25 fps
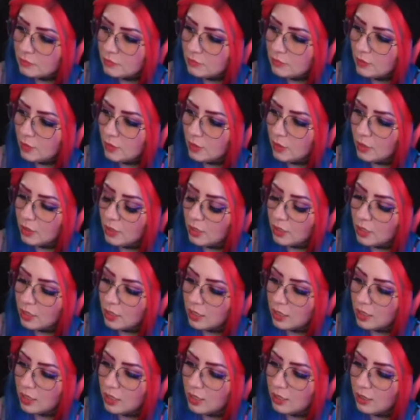
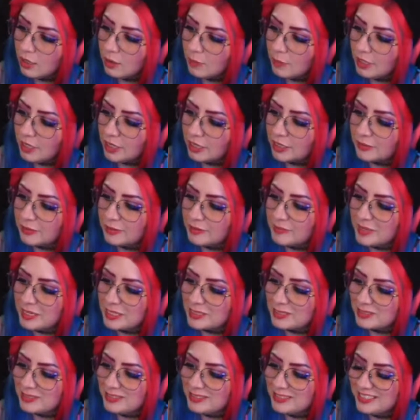American remakes
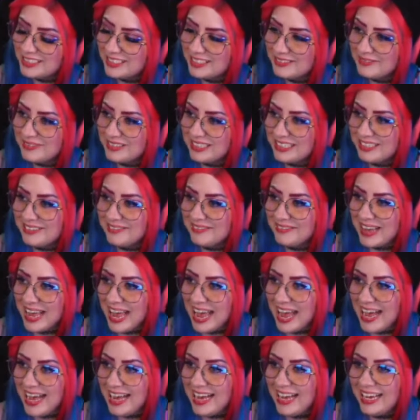are usually pretty
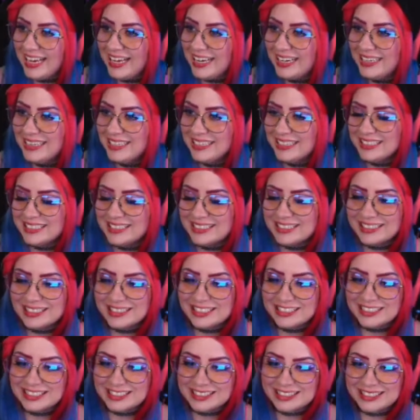bad.
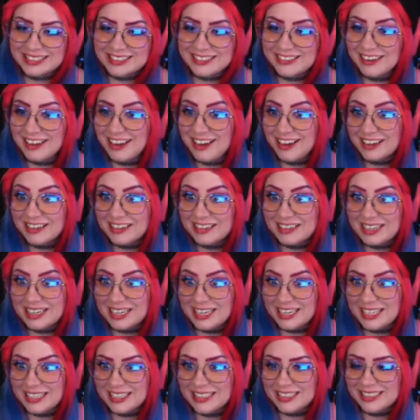They're not
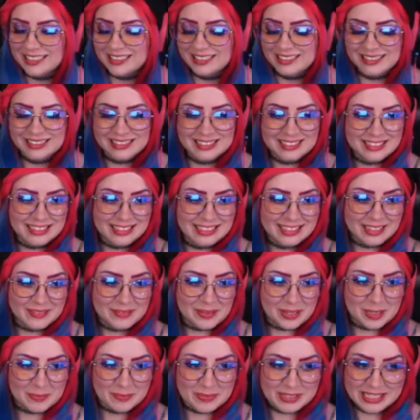great. They
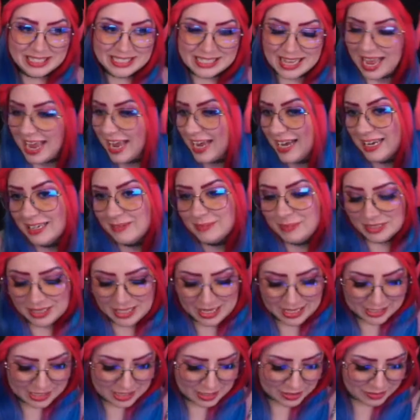make me sad, but
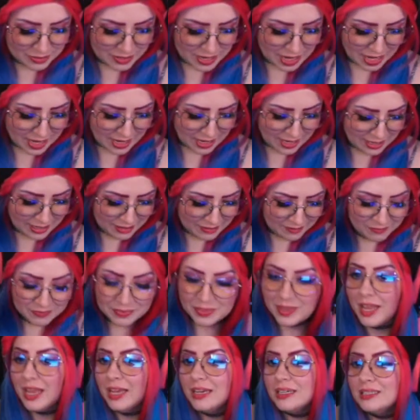that's okay.
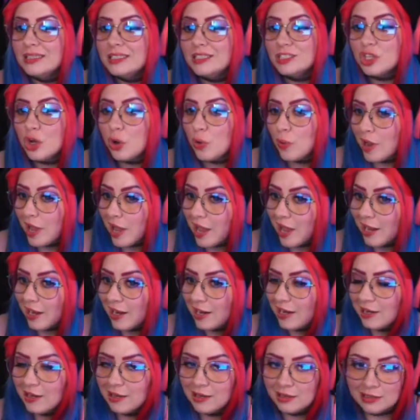It's
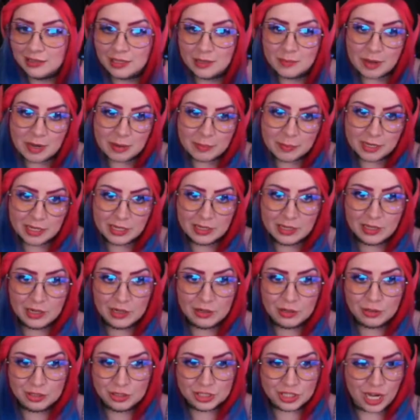okay. They make me a
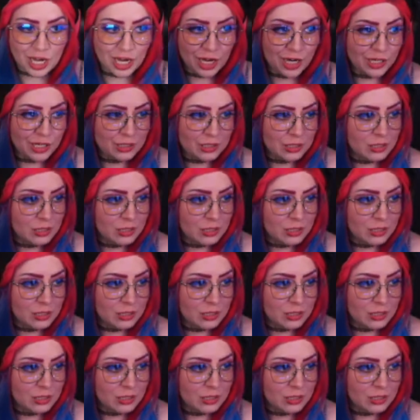little sad.